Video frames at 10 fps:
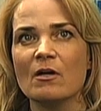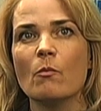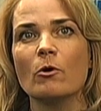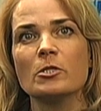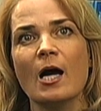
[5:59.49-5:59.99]

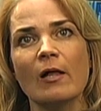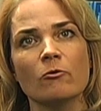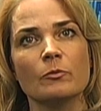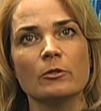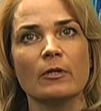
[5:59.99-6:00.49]
more
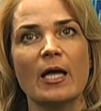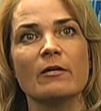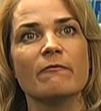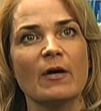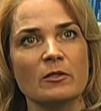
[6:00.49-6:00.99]
tolerable, and
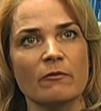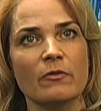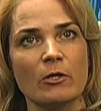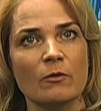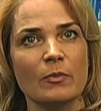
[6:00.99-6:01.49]
effective
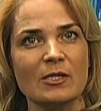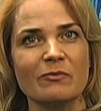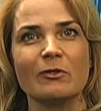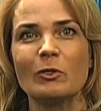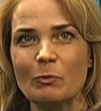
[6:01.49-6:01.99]
therapies
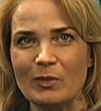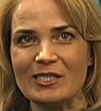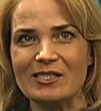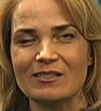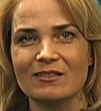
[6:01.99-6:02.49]
for
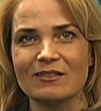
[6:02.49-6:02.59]
lupus.